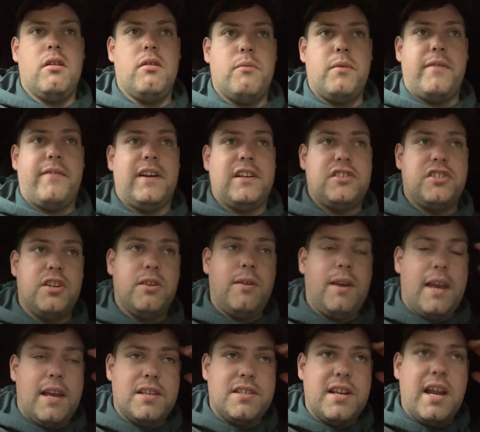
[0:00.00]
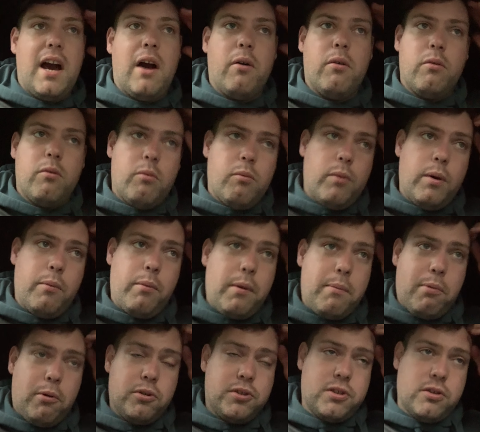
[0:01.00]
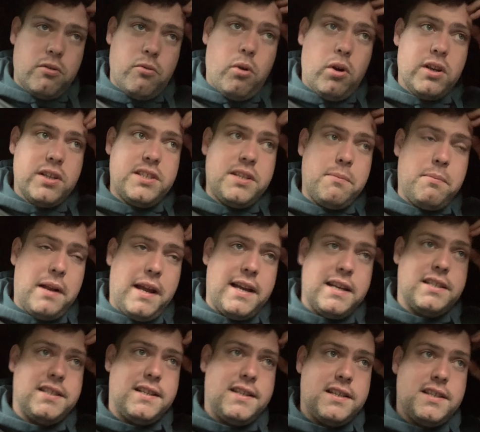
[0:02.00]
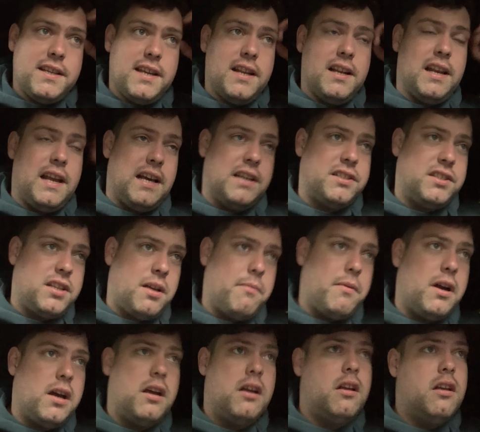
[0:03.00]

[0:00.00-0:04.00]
we've had two years now. We, we bought some quality players in the last summer.